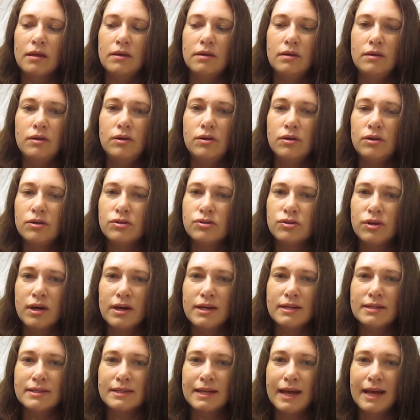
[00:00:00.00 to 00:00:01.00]
you could
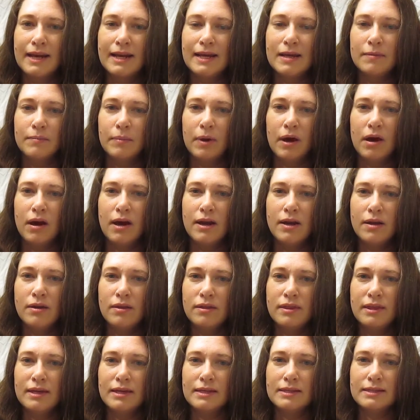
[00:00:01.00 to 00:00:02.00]
try scanning, but I
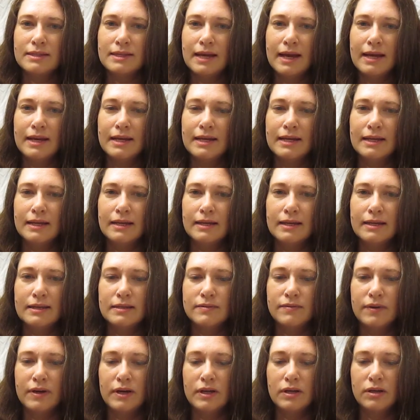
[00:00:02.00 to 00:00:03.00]
don't think scanning
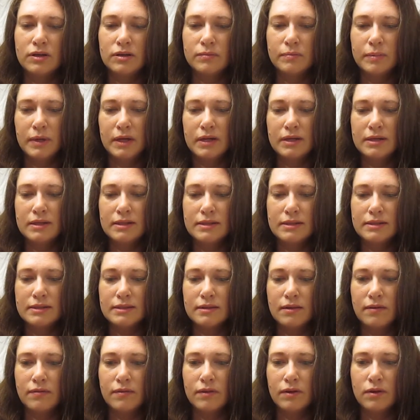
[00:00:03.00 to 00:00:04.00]
is very good because
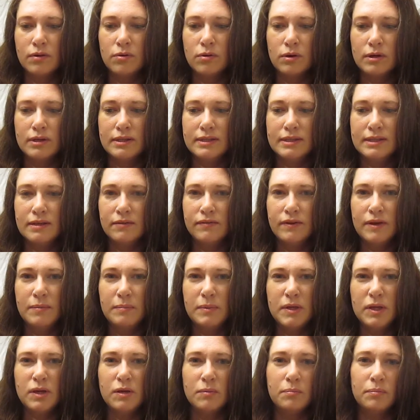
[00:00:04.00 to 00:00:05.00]
of the quality of it.
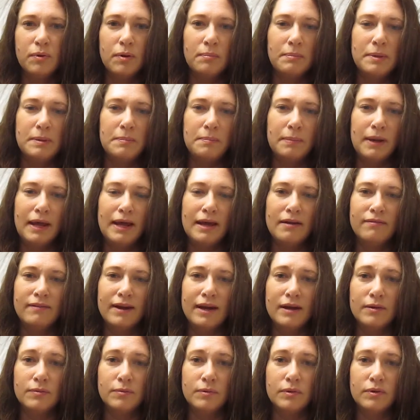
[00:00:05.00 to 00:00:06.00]
But you could probably play
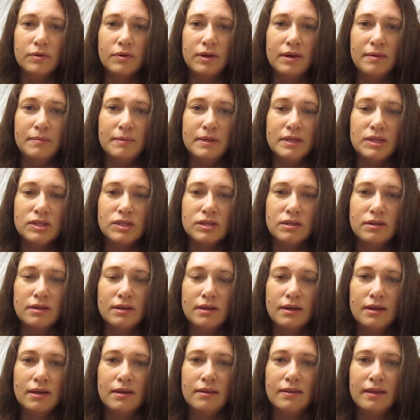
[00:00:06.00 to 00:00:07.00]
around with your image
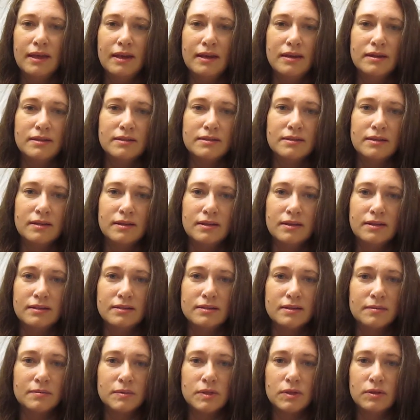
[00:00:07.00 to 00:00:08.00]
then in
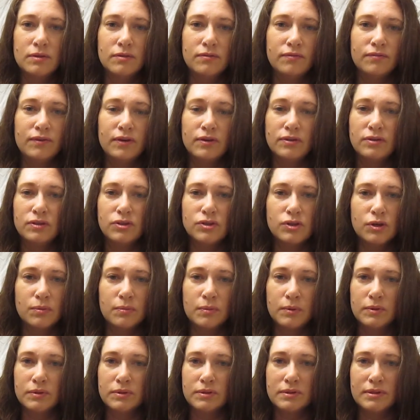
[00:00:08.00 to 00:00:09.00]
some sort of Photoshop
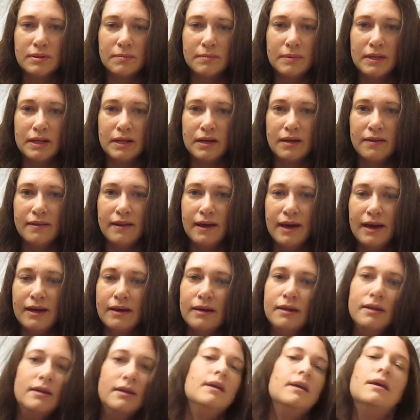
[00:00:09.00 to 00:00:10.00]
or something like that.
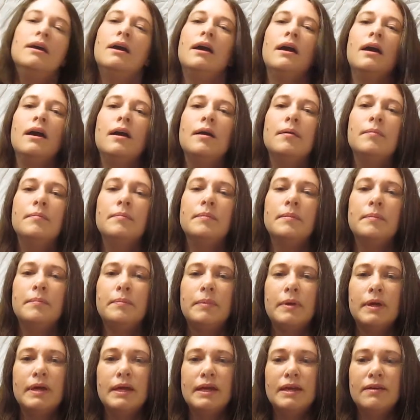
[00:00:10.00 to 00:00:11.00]

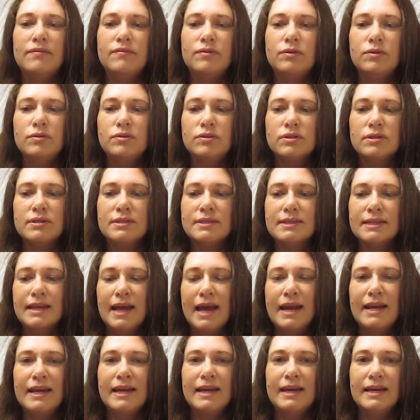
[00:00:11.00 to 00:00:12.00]
But if you just
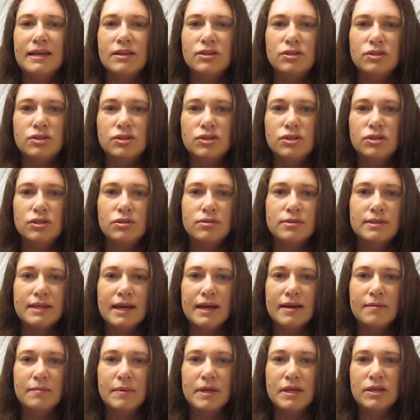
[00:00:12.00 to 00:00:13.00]
scan it and just use
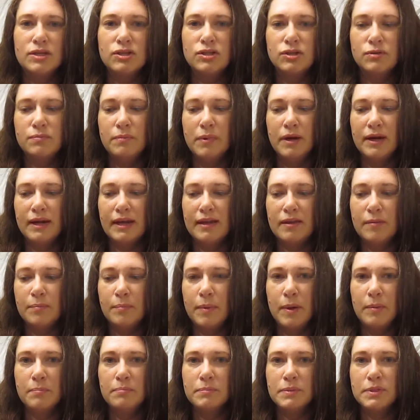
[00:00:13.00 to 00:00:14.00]
that image, you might get the
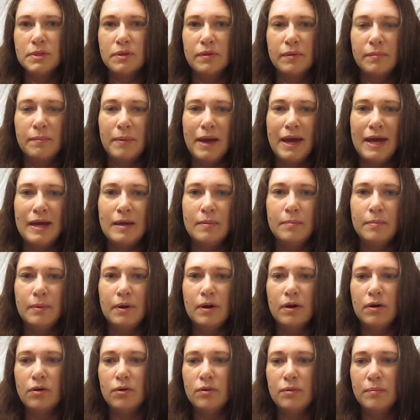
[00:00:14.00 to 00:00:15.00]
bumps on the paper
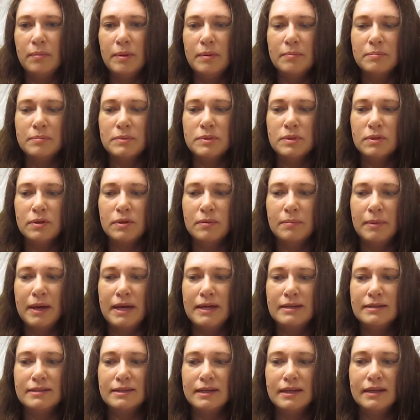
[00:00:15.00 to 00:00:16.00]
or the bumps on the
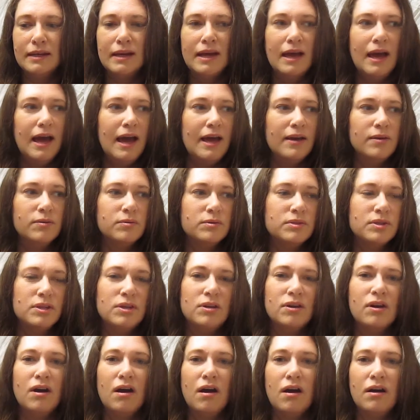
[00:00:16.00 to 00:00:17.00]
painting. And also
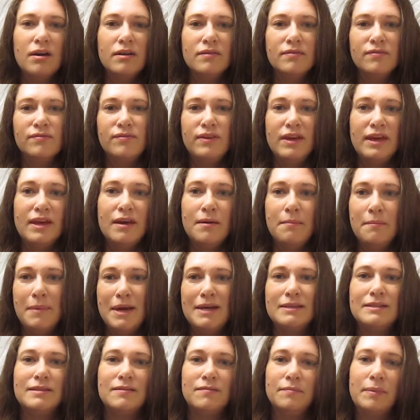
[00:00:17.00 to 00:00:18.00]
you can't fit a
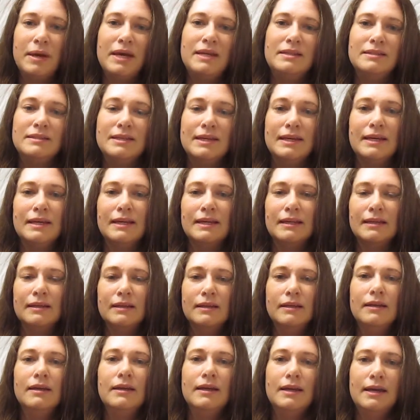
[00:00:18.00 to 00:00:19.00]
massive painting
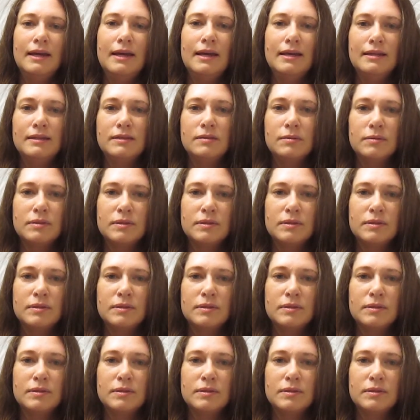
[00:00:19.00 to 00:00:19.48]
into a